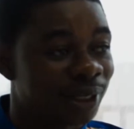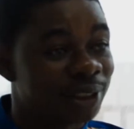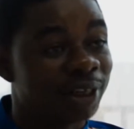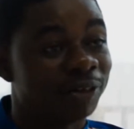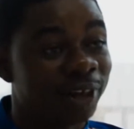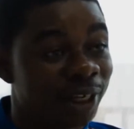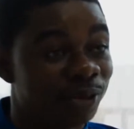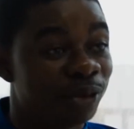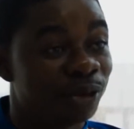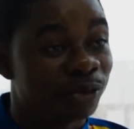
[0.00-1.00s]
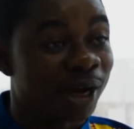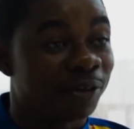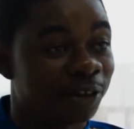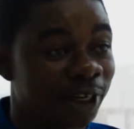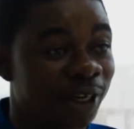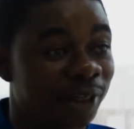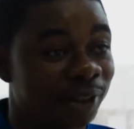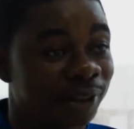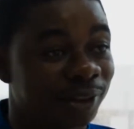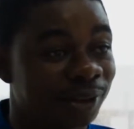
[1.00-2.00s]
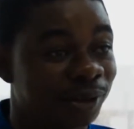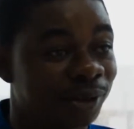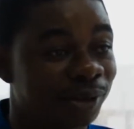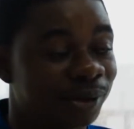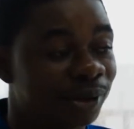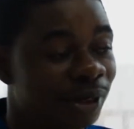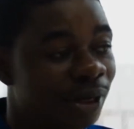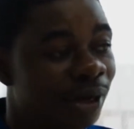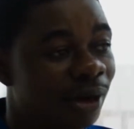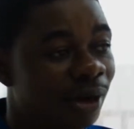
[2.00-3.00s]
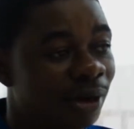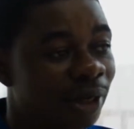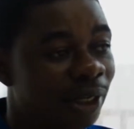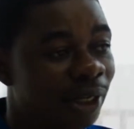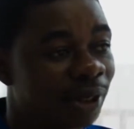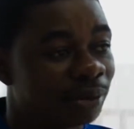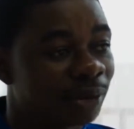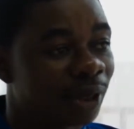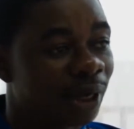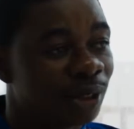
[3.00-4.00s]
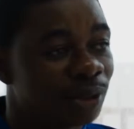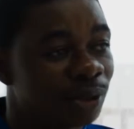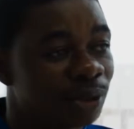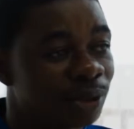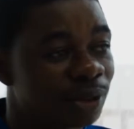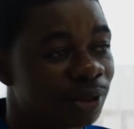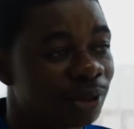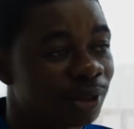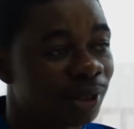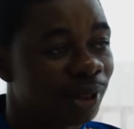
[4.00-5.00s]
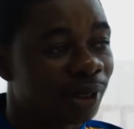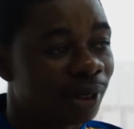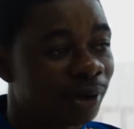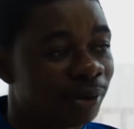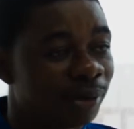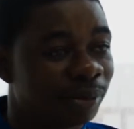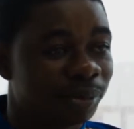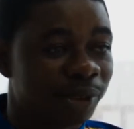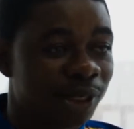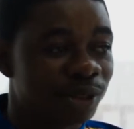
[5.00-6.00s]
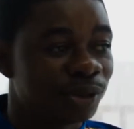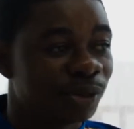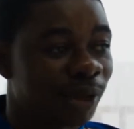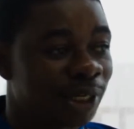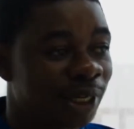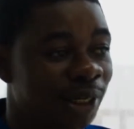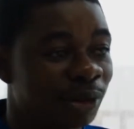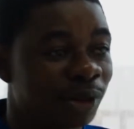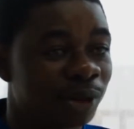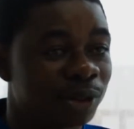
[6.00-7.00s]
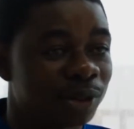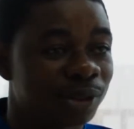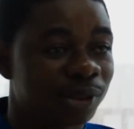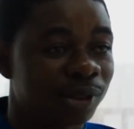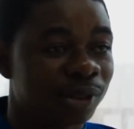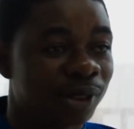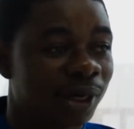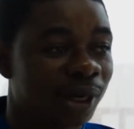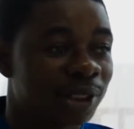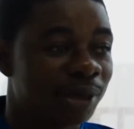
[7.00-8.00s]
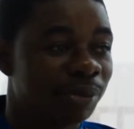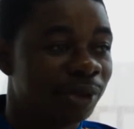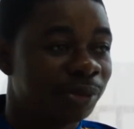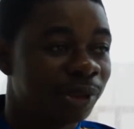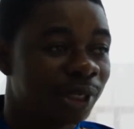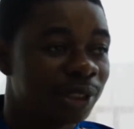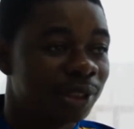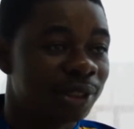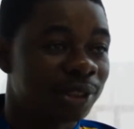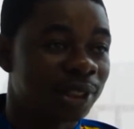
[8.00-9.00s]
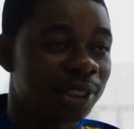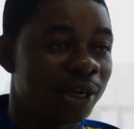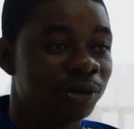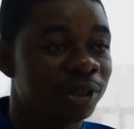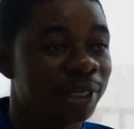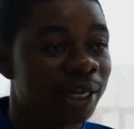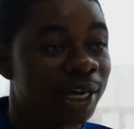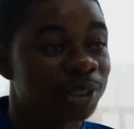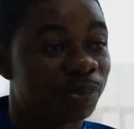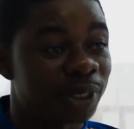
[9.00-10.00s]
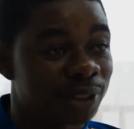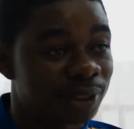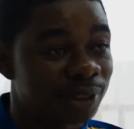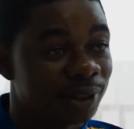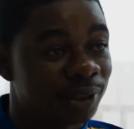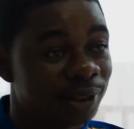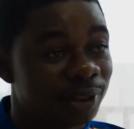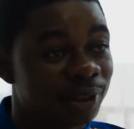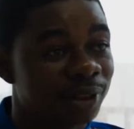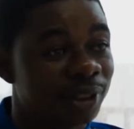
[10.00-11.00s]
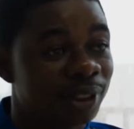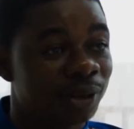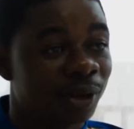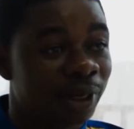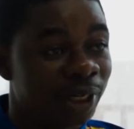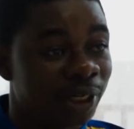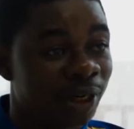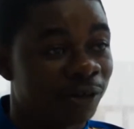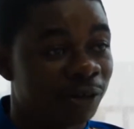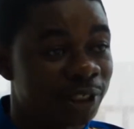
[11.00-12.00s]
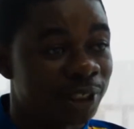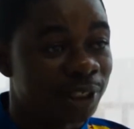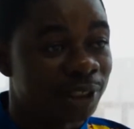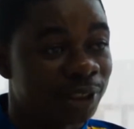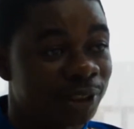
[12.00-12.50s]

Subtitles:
It's the gateway to Africa. Okay, I choose PSU Patani because as a PhD researcher, you need to get experts in your area of research.